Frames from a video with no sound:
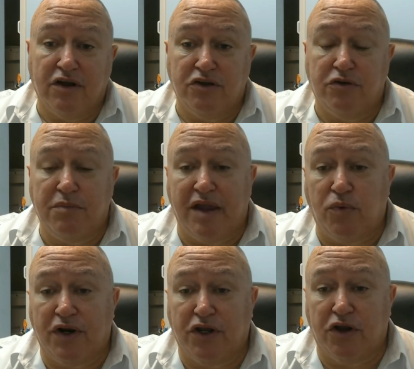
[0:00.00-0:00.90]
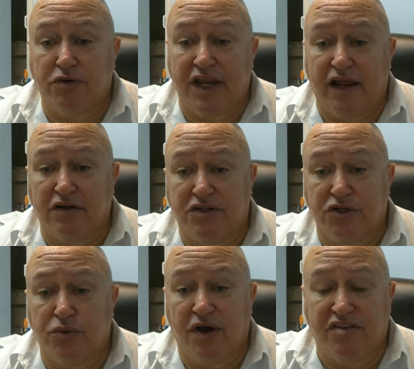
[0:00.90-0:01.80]
you may want to go down
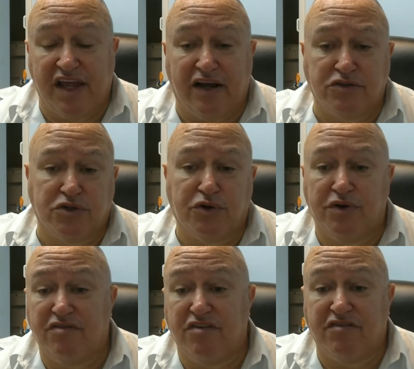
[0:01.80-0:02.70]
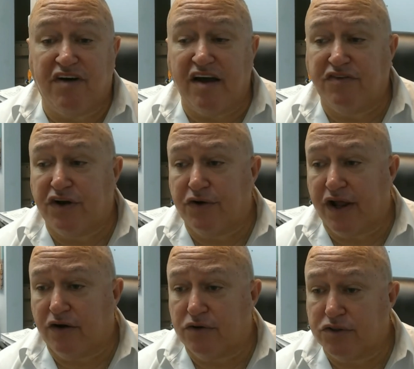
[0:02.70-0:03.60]
to $1,000 or even
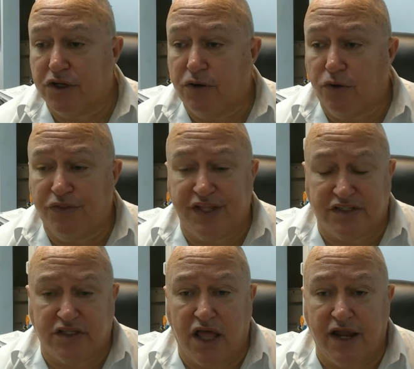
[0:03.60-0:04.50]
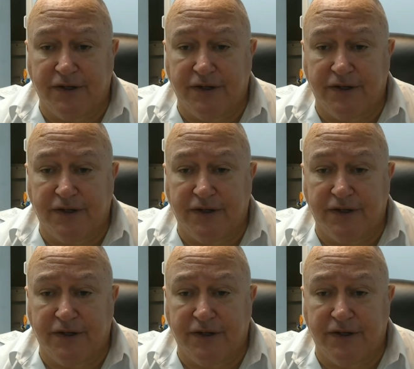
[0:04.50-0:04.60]
$500 on this line.